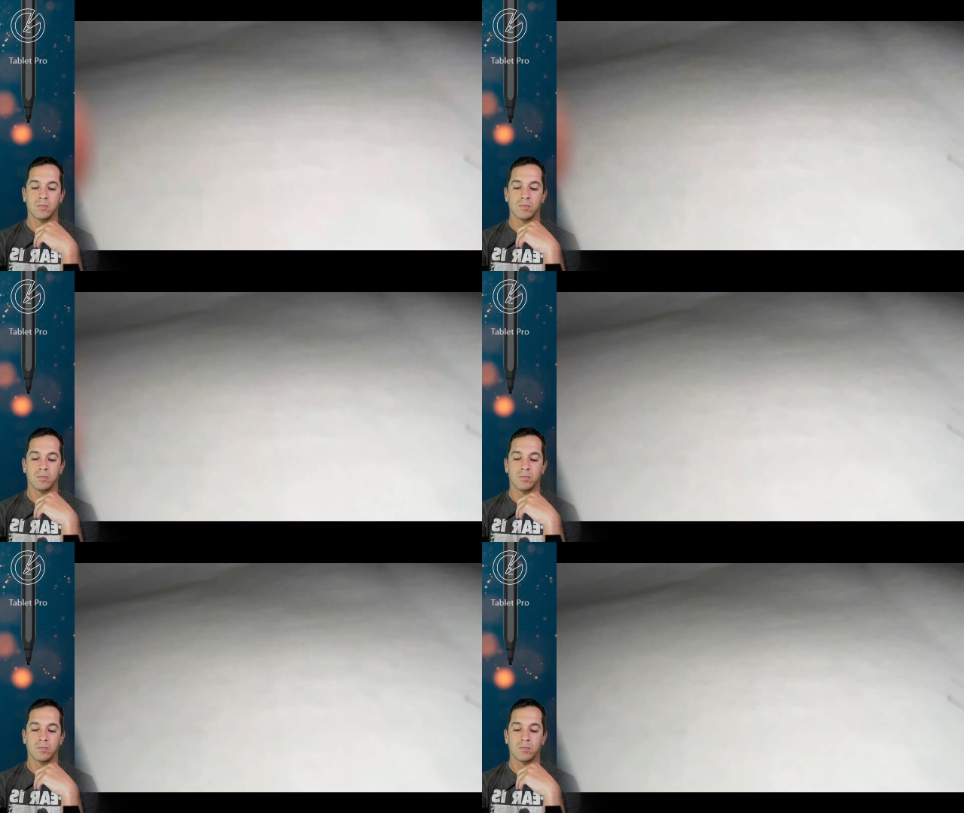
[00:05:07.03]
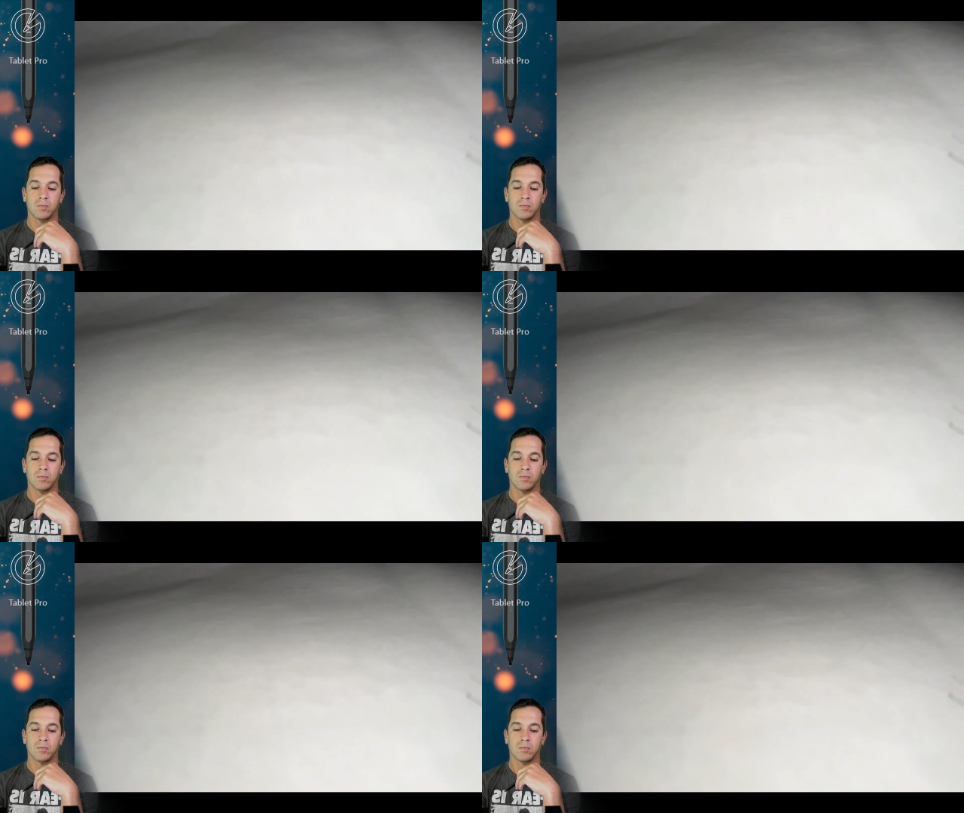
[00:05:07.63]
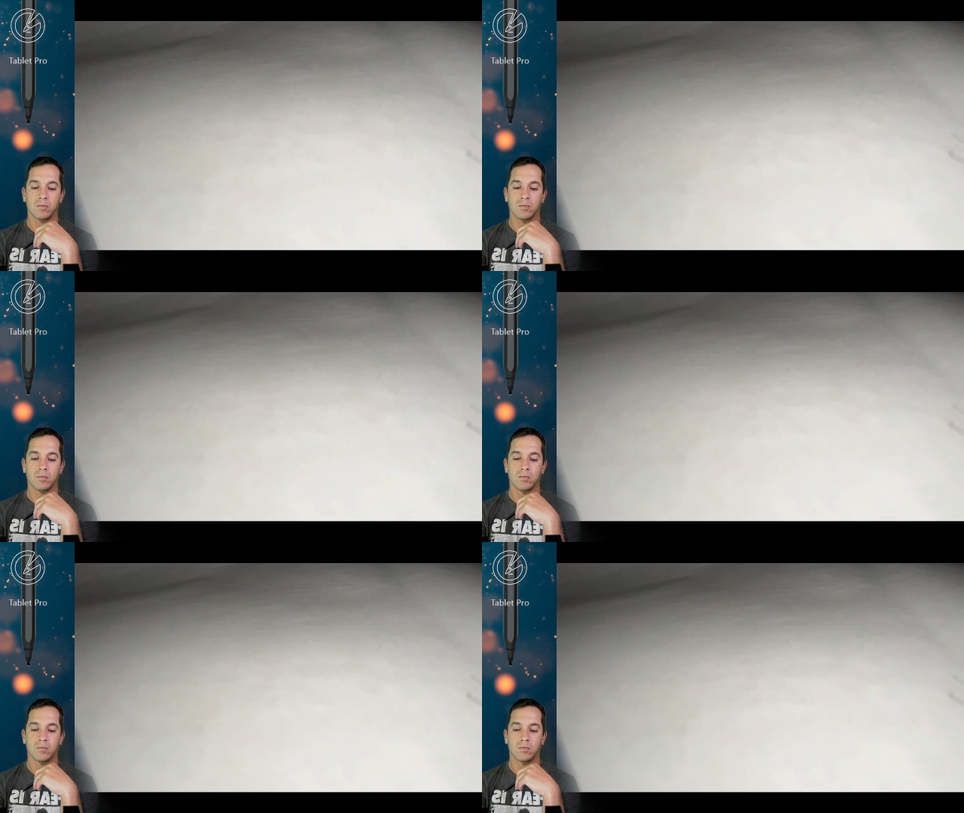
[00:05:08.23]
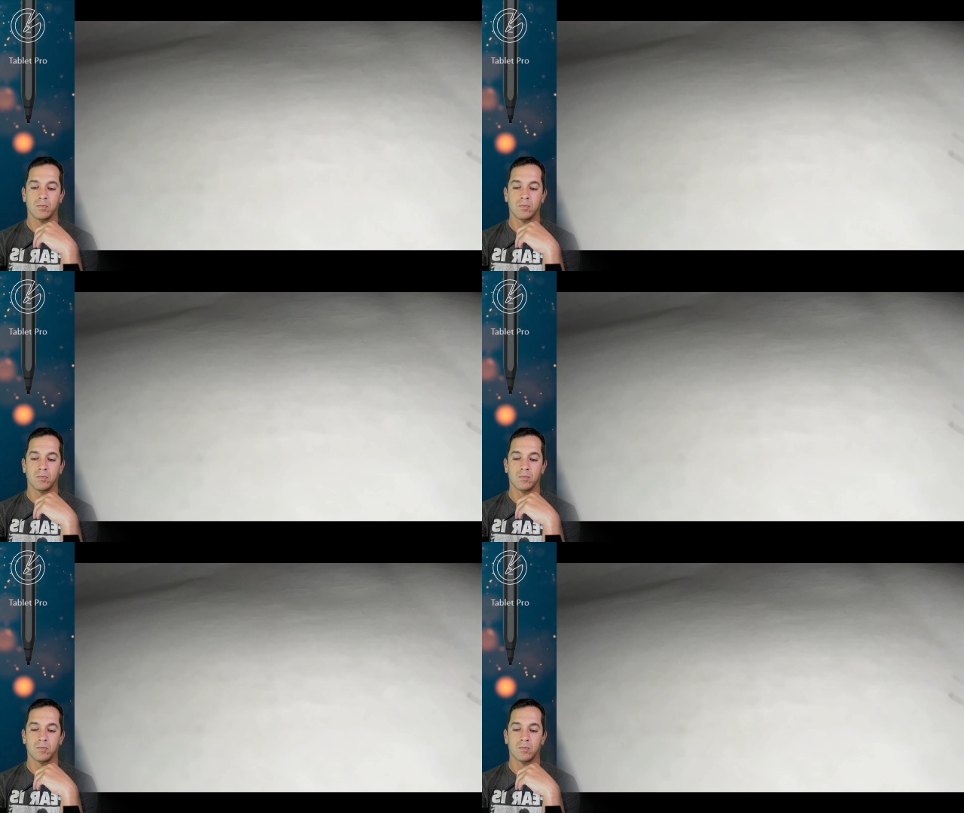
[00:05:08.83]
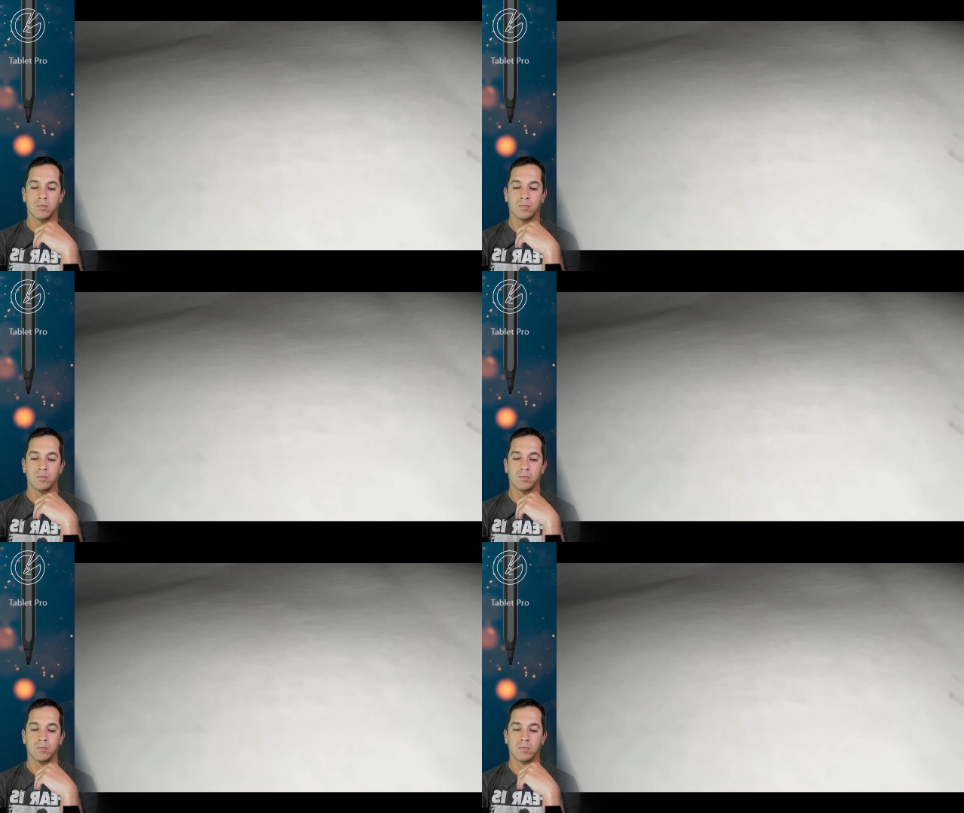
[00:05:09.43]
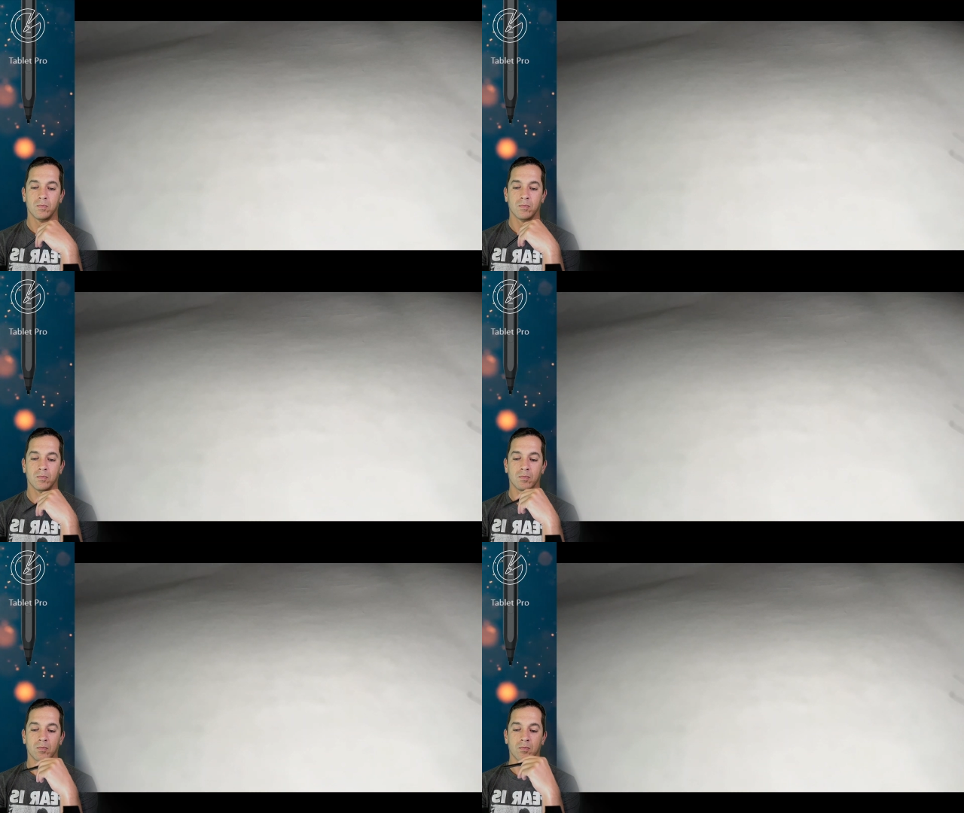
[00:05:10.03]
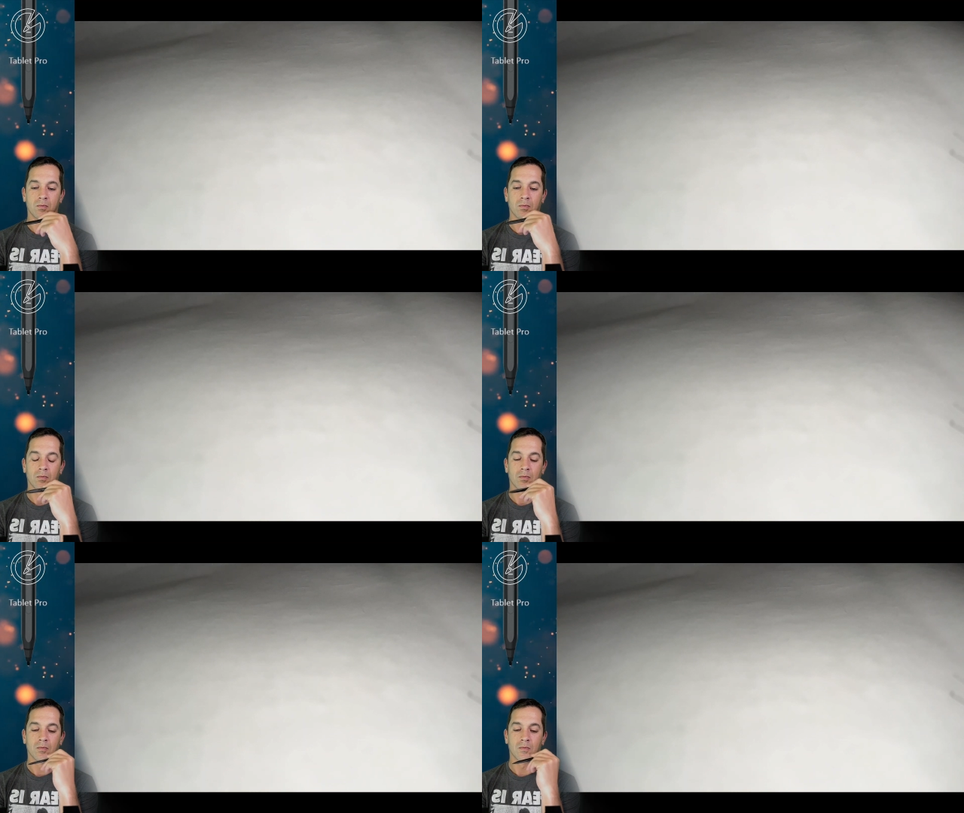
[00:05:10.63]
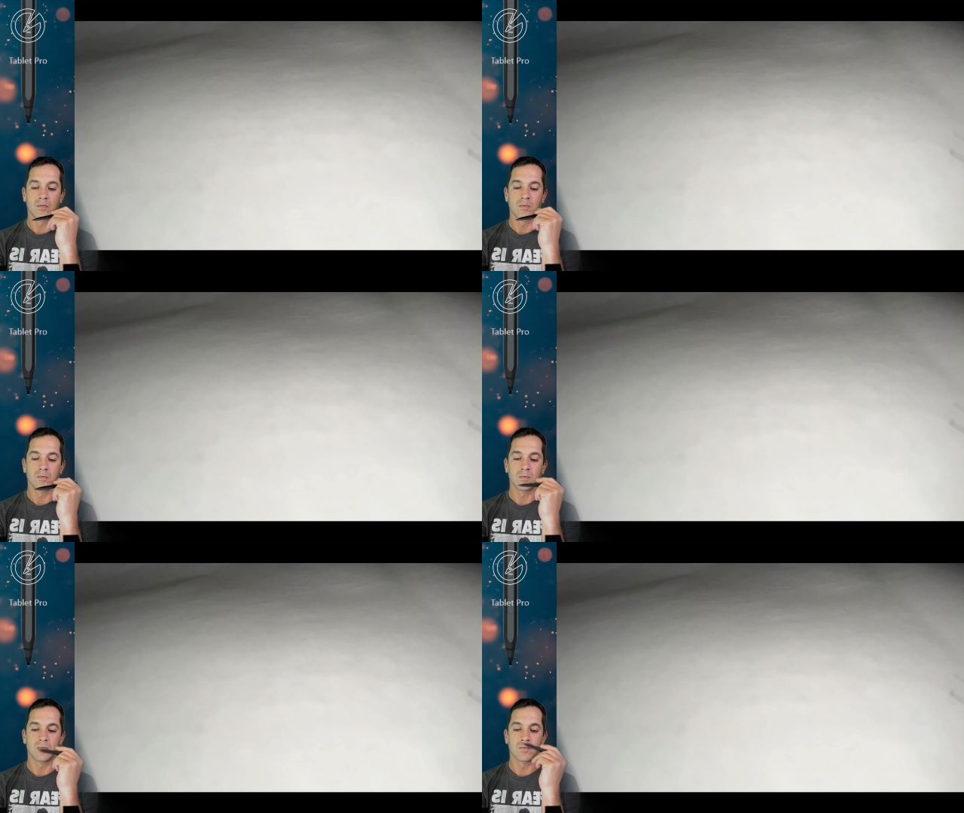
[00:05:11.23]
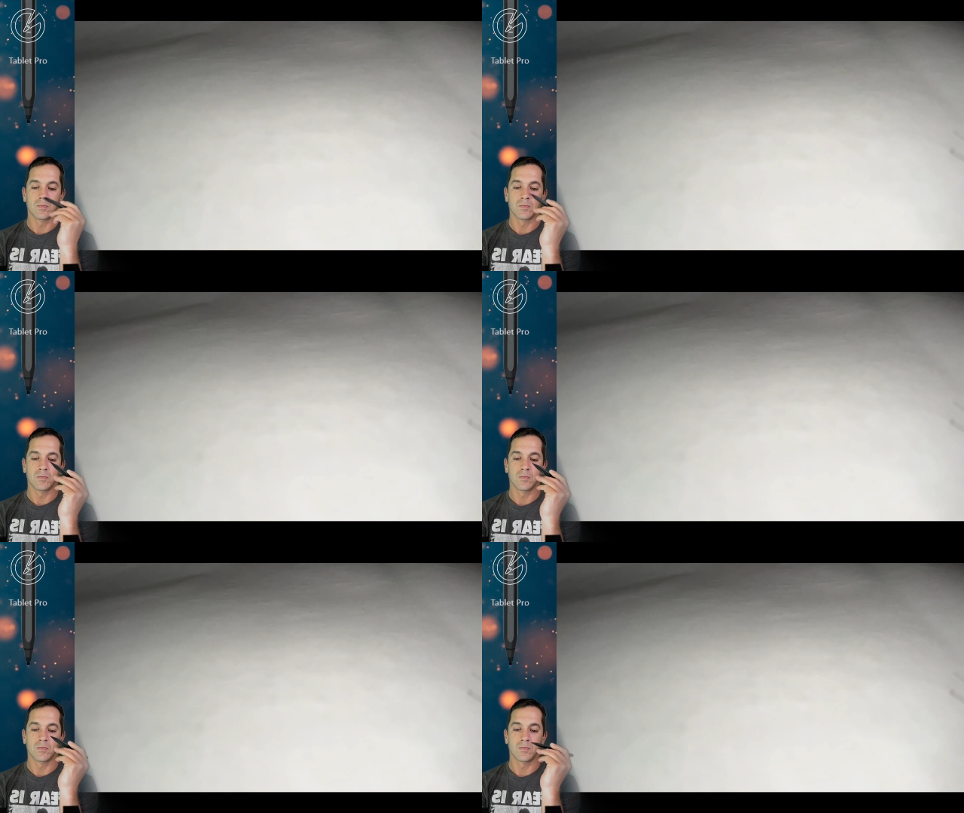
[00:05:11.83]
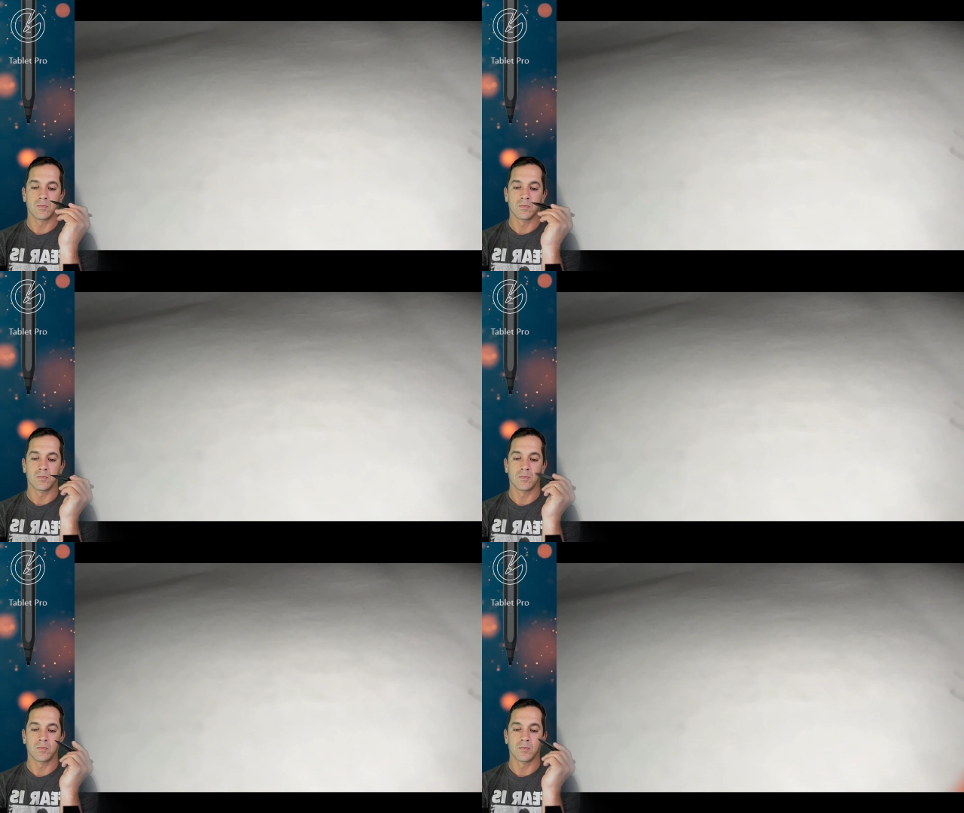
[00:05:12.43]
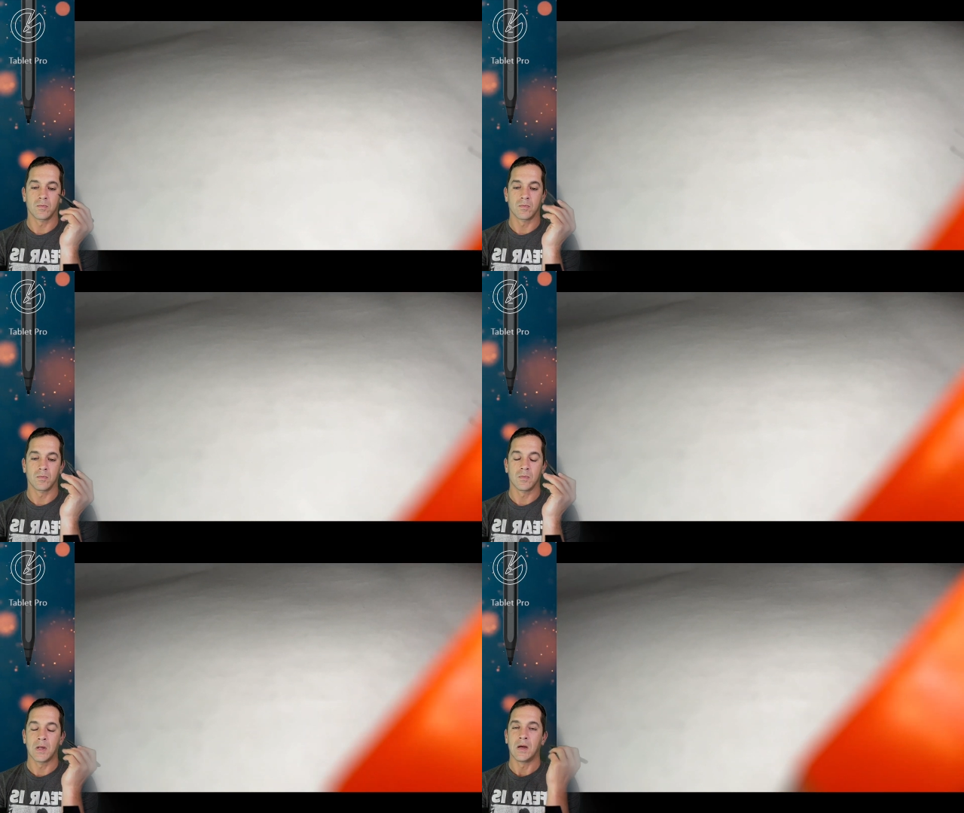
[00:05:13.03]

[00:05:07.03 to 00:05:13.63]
Nothing is said.